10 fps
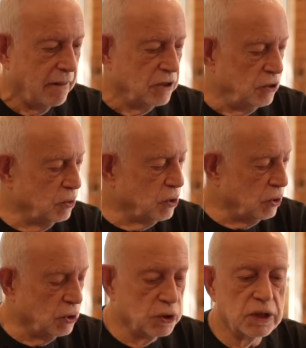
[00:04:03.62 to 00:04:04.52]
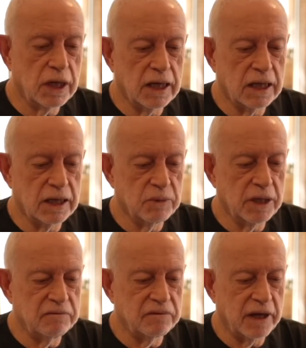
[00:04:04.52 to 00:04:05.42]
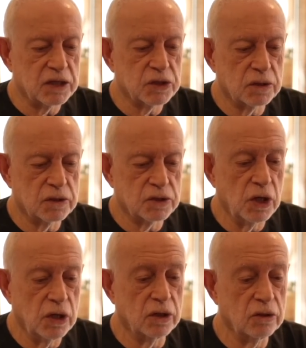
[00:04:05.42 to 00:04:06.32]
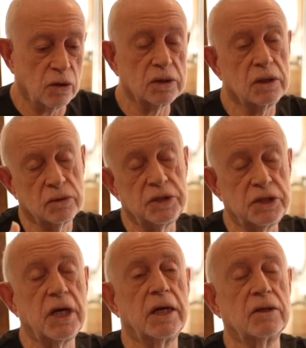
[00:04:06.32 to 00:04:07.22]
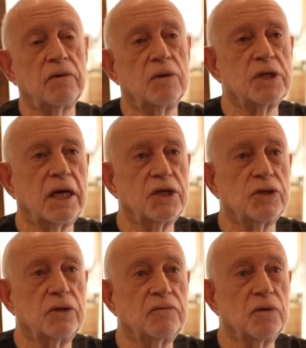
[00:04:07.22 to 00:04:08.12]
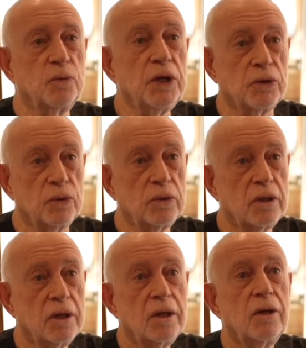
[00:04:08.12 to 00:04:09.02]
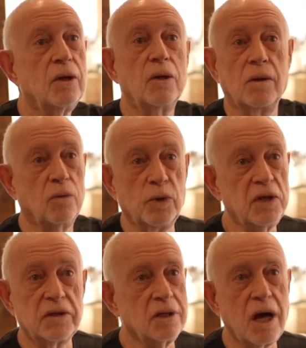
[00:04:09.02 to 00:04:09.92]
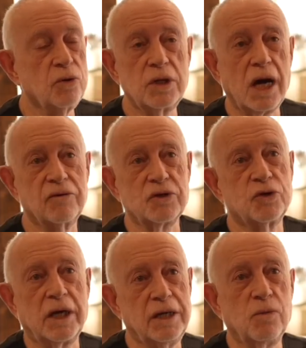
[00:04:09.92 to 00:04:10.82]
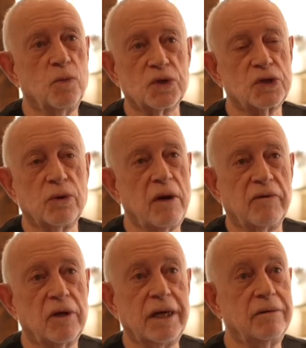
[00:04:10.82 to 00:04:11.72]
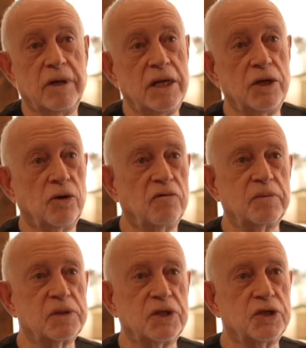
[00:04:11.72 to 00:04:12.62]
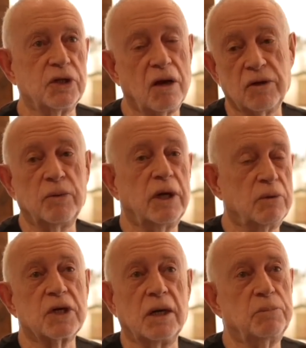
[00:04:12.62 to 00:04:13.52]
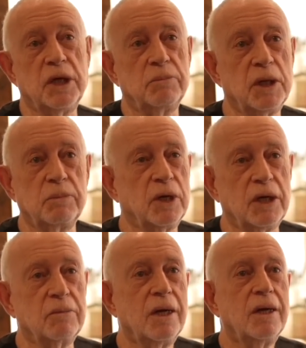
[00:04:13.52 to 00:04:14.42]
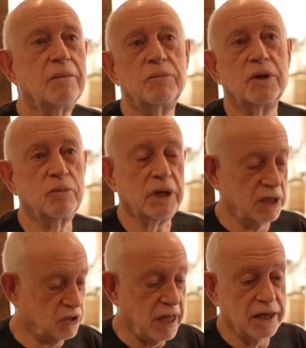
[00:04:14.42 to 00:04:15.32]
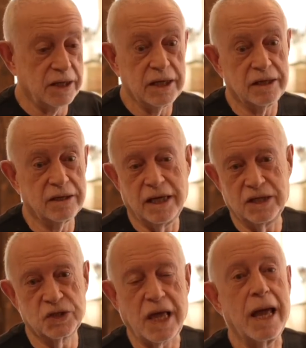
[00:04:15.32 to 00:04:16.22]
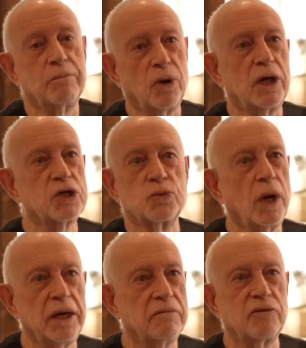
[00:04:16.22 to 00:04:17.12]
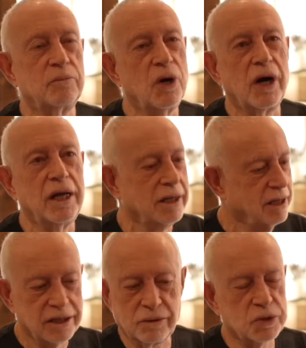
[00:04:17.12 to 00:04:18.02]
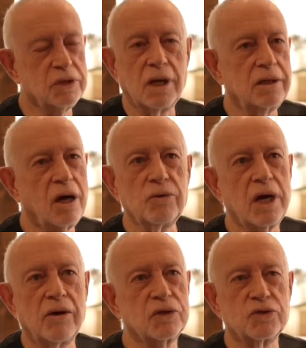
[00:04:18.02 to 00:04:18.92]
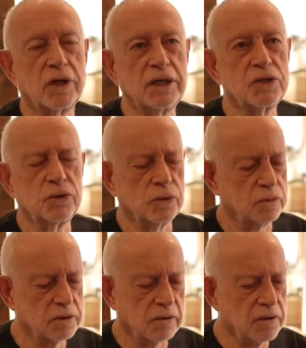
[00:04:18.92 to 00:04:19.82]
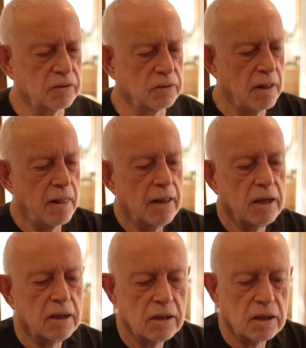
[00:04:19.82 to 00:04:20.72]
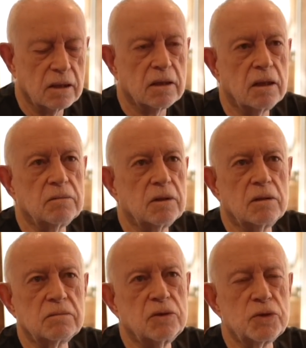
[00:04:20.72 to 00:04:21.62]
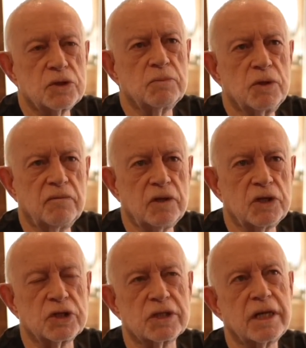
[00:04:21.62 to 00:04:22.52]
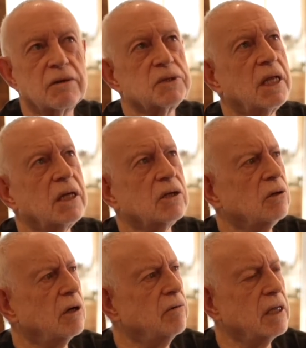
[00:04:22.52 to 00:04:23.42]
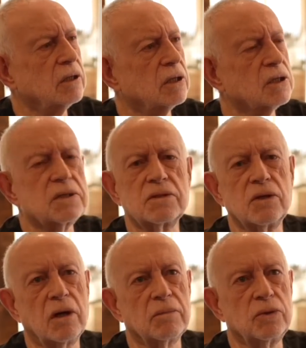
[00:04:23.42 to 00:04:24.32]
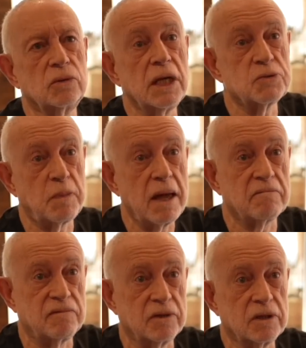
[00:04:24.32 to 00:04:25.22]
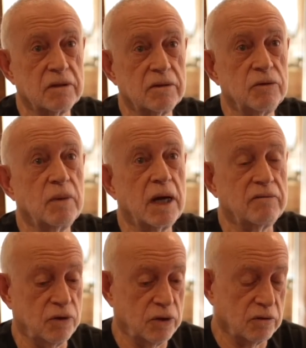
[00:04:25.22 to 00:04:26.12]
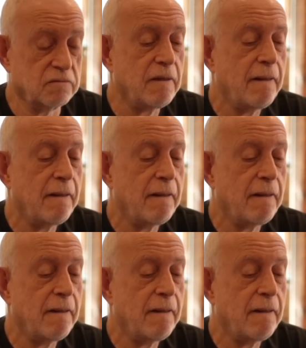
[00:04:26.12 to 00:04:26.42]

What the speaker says: you could in fact turn or detect the rotation of the wheel with no current drain whatsoever in the off position, only when it was going beep, beep, beep. But when it's standing in standby, just waiting for a bite, there was no current drain at all. So I thought, I'll do some conversions. Now, there was another guy around at the time called Les Bamford, who you may have heard of,